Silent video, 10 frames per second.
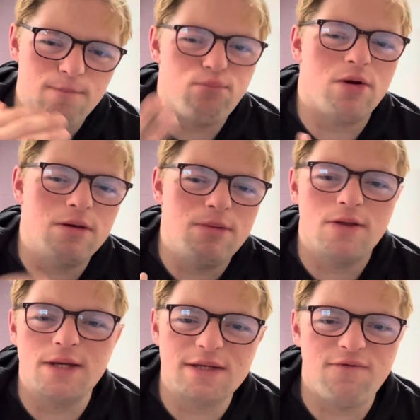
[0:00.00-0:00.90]
probably
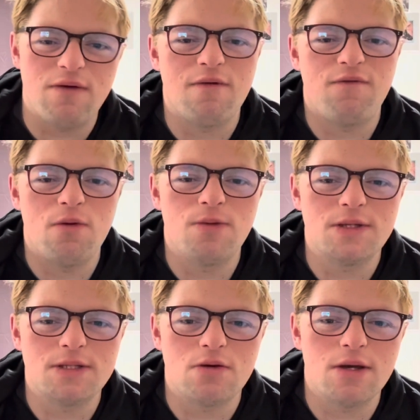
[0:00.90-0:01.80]
my least favorite film in
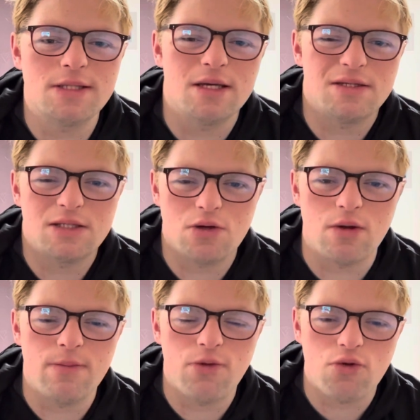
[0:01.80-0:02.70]
this series is
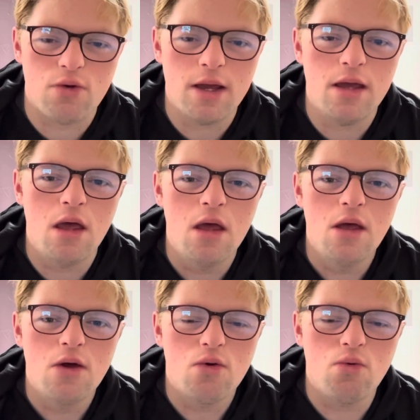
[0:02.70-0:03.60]
Scream Three,
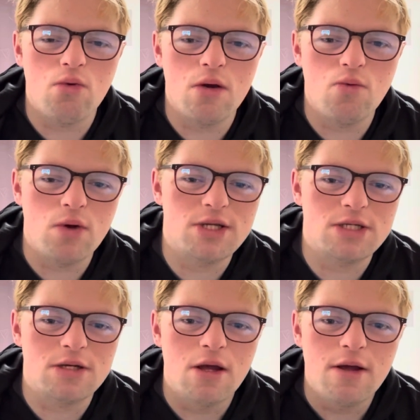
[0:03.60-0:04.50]

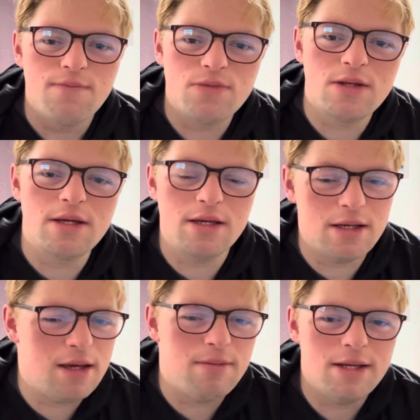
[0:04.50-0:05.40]
which
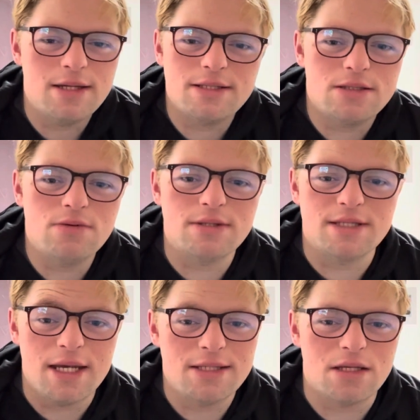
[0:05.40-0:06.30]
I mean it's still
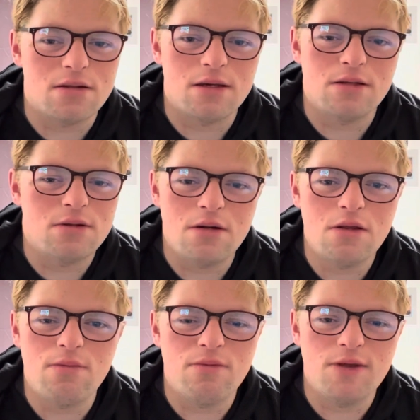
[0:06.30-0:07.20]
decent. Like none
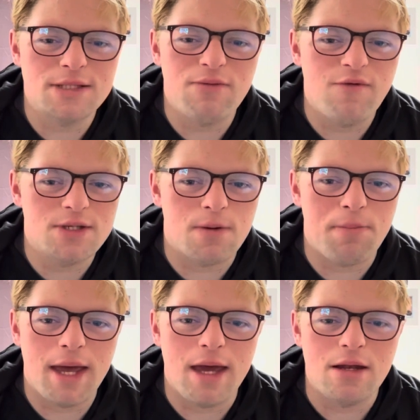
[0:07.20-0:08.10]
of these movies are
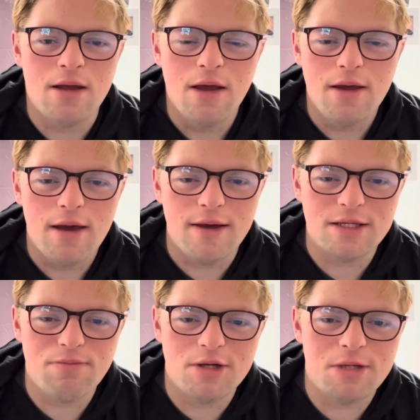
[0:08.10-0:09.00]
bad, as
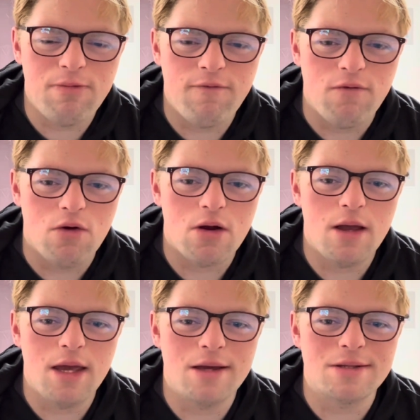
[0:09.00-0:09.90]
I mentioned before,
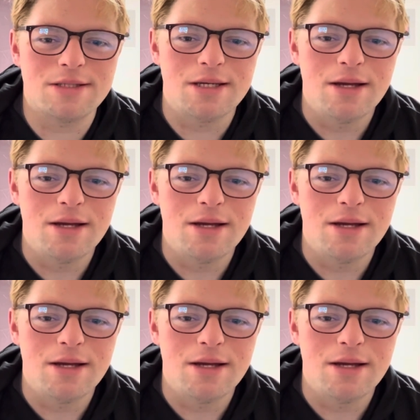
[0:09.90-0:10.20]
and